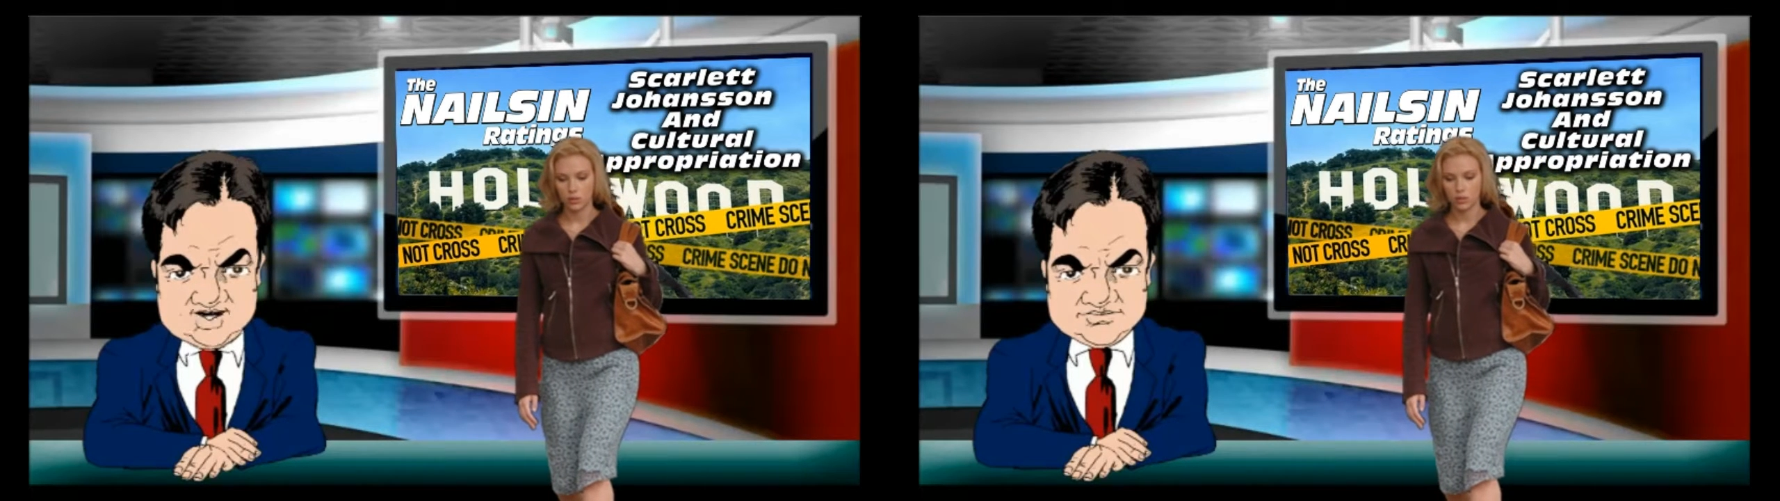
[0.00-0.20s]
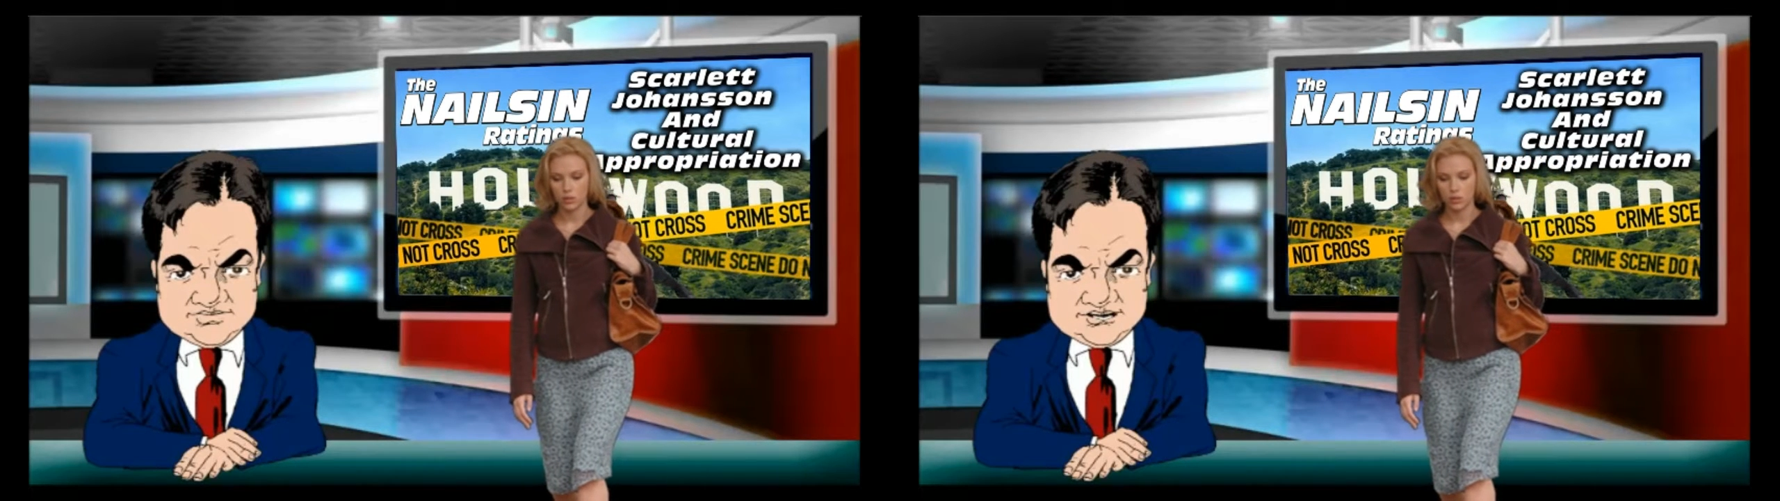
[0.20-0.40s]

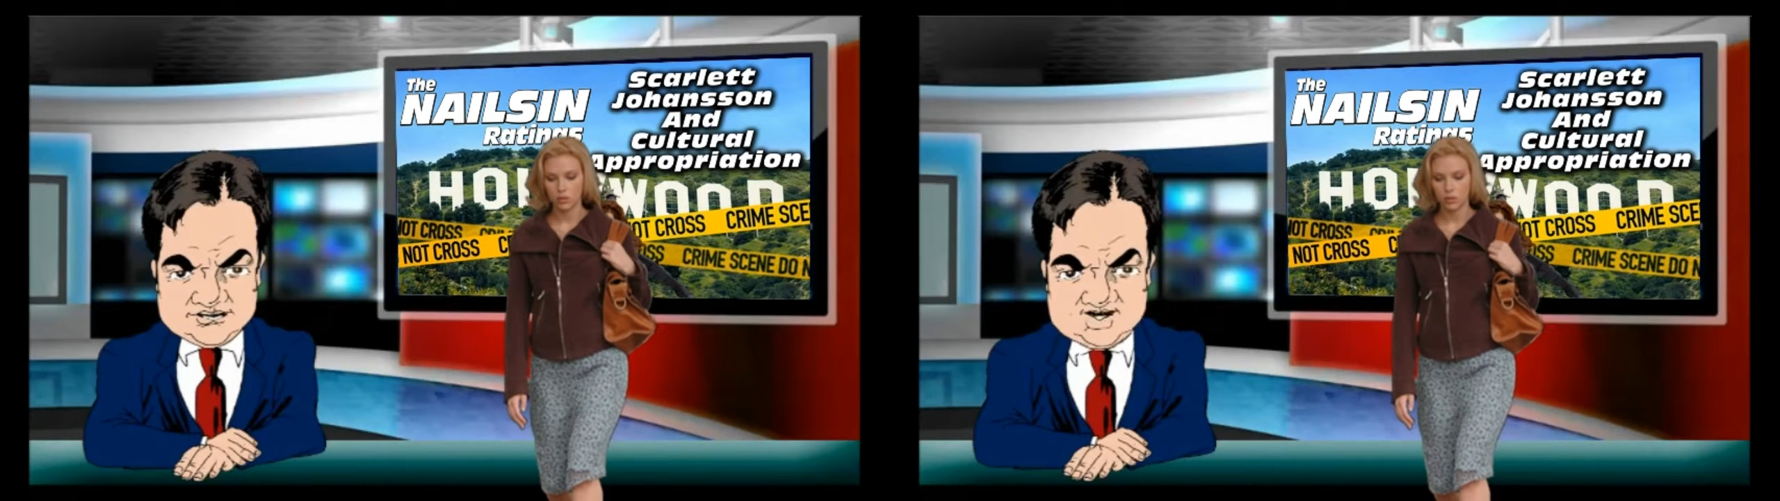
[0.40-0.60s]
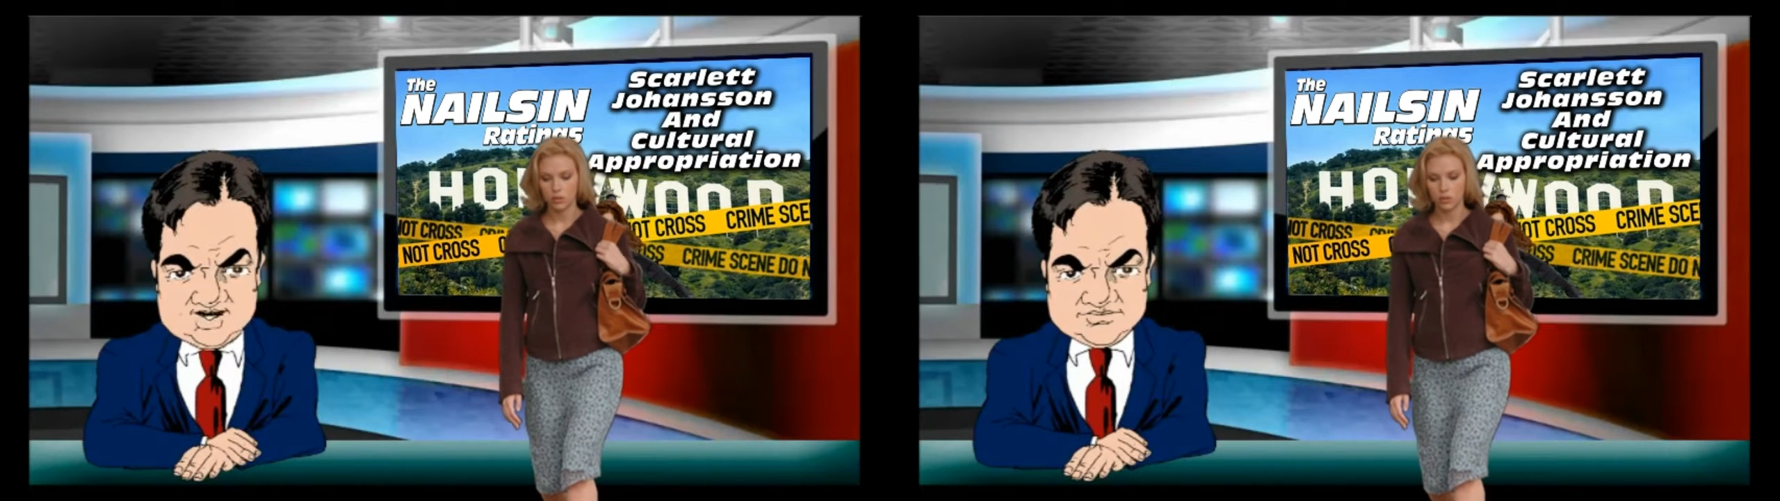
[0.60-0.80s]

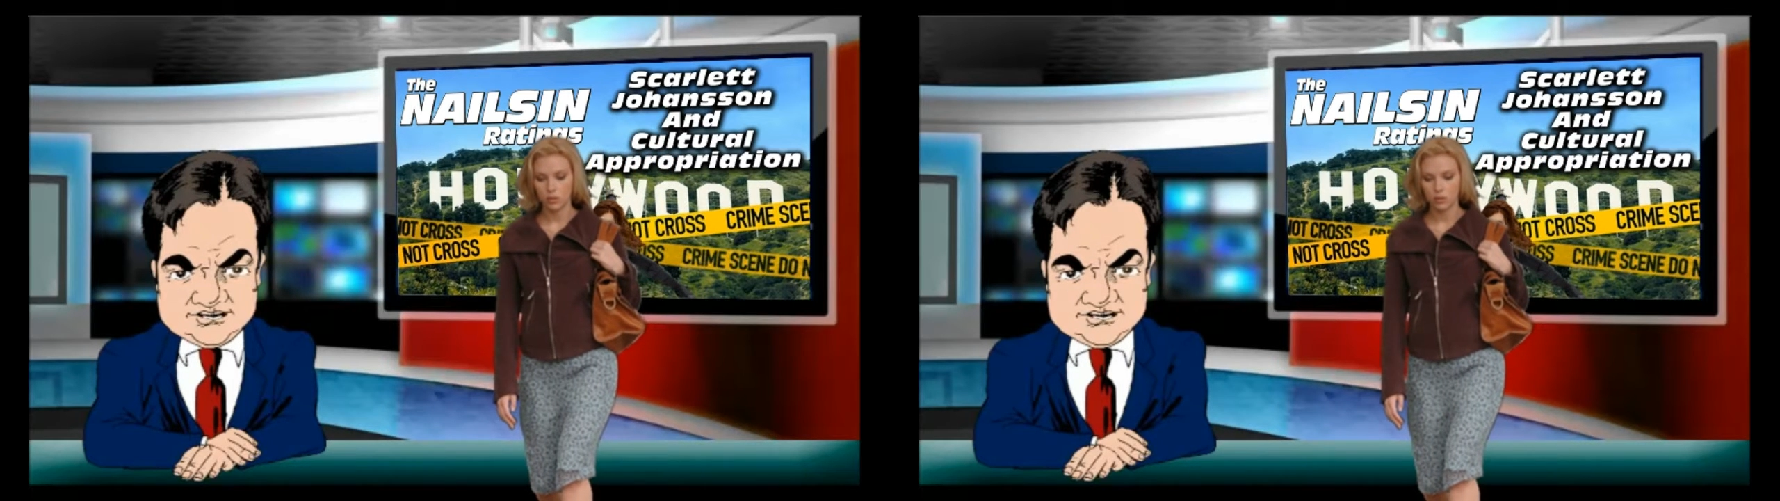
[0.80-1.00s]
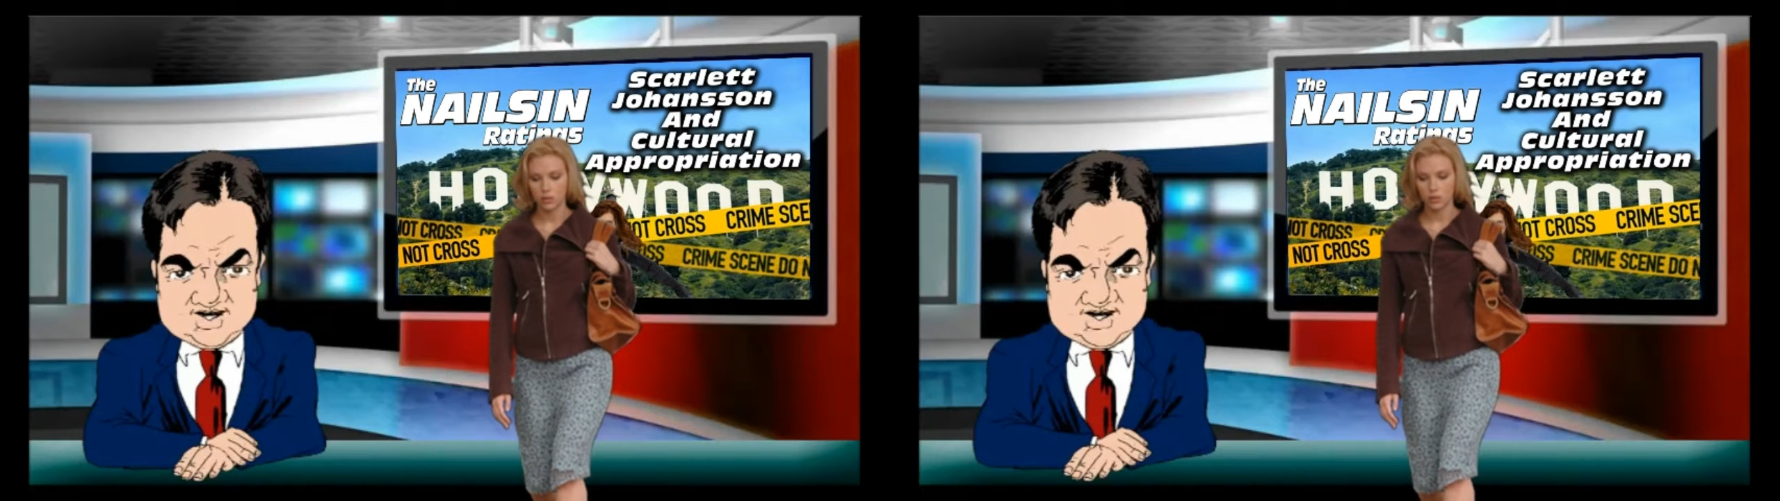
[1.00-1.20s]

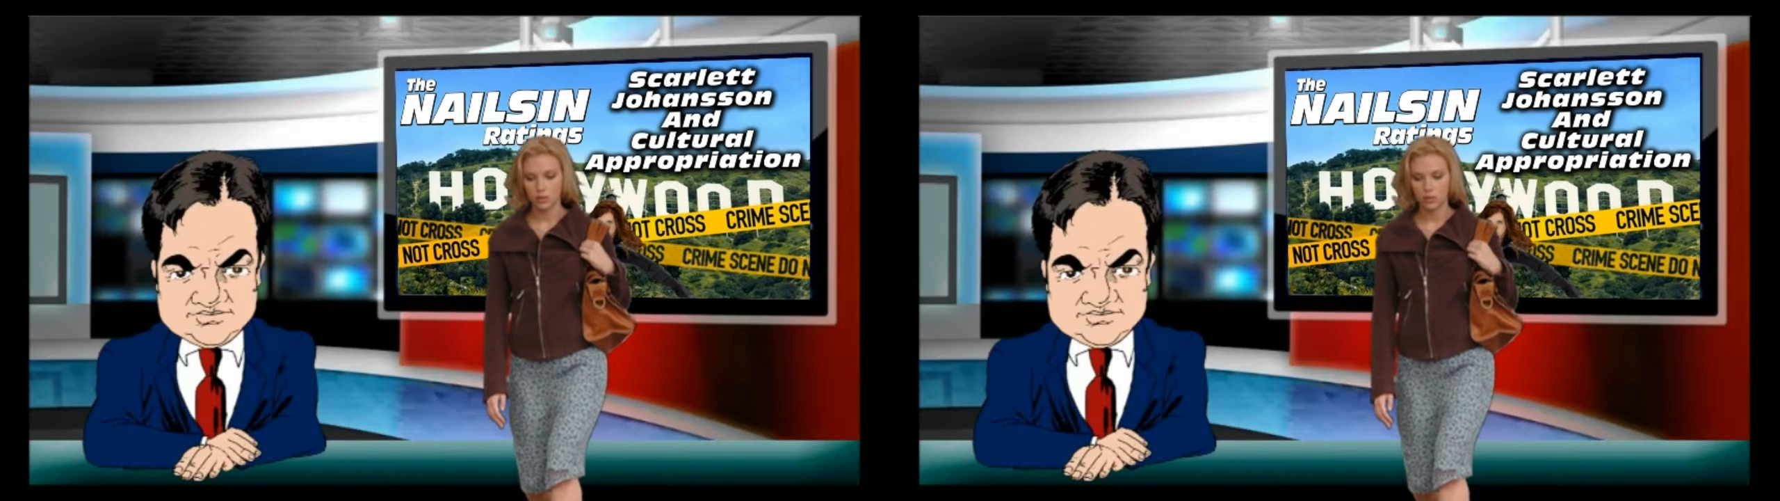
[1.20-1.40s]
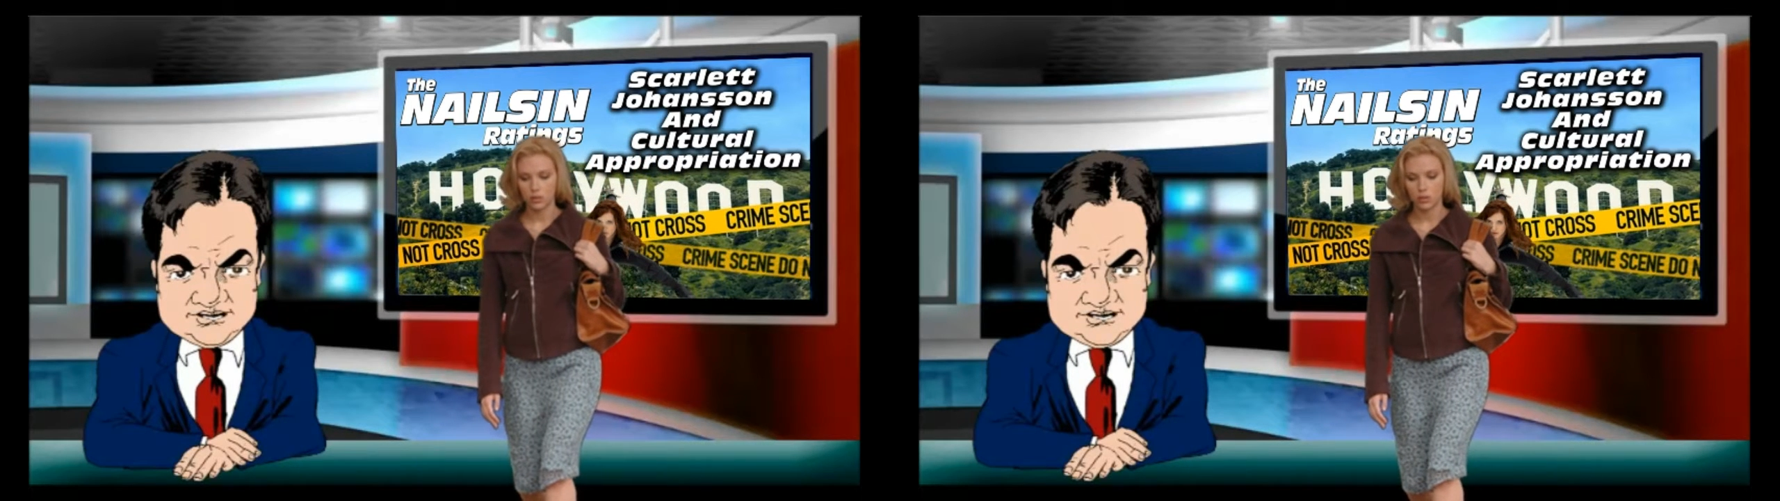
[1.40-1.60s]
Yeah,
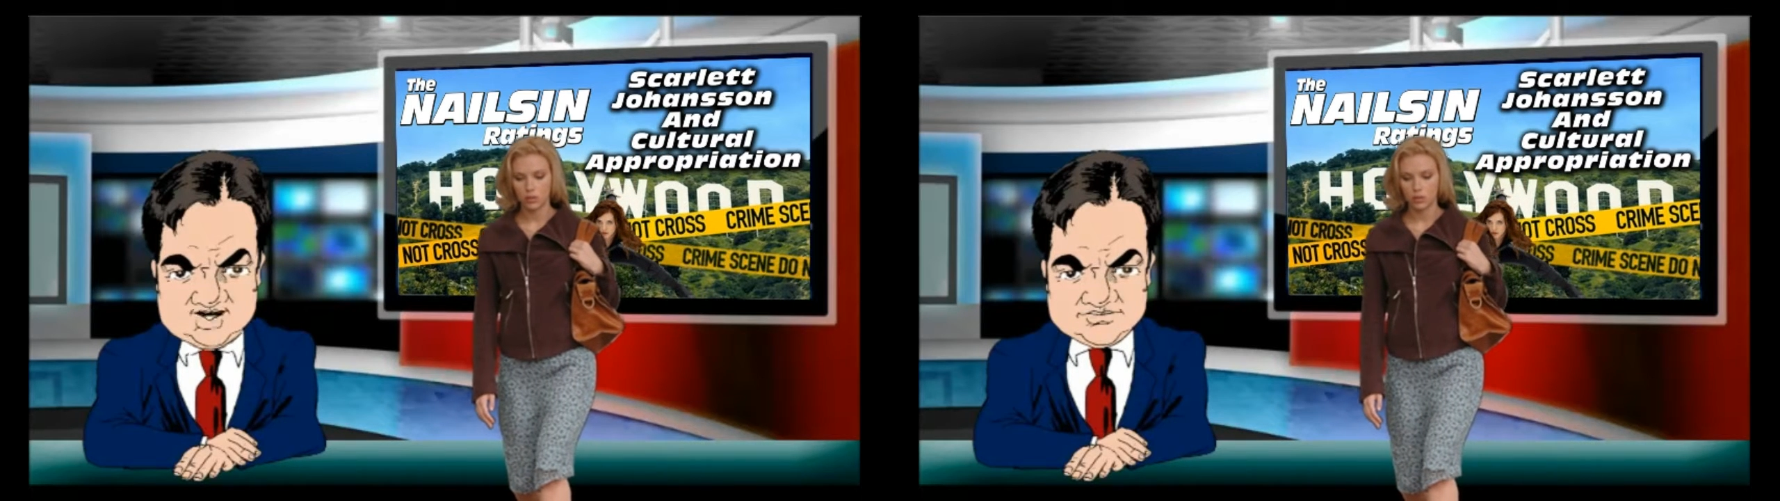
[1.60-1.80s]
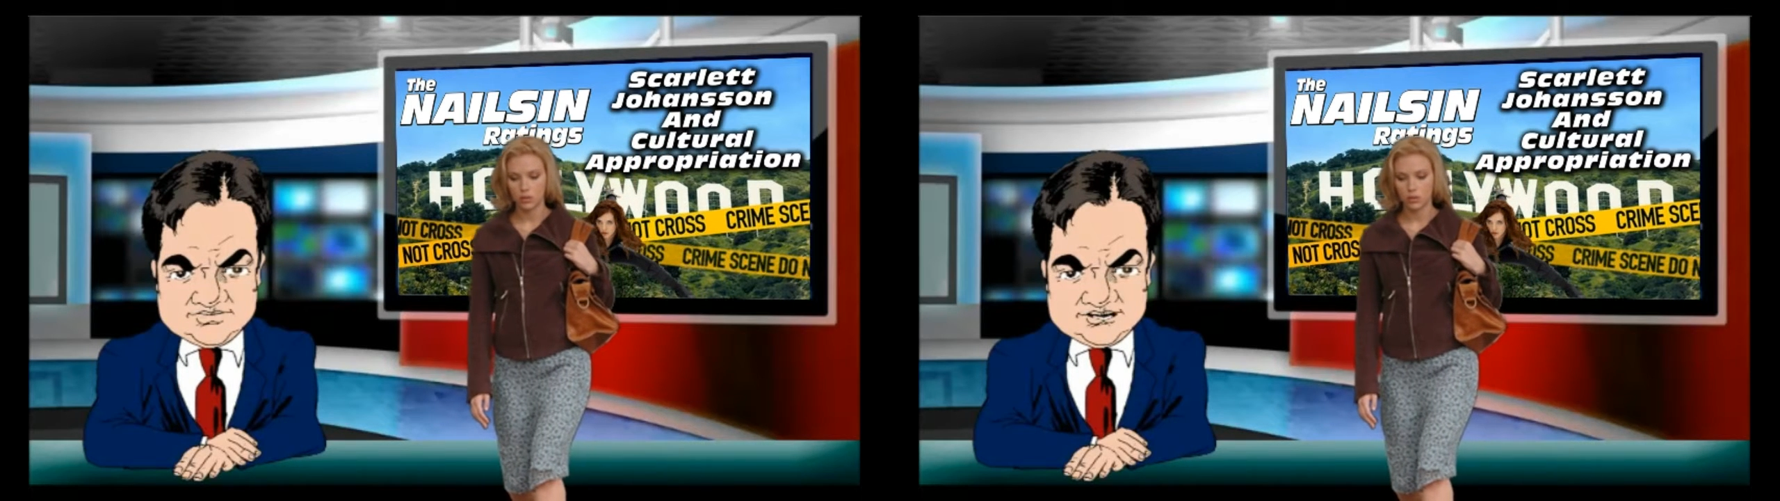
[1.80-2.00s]
yeah.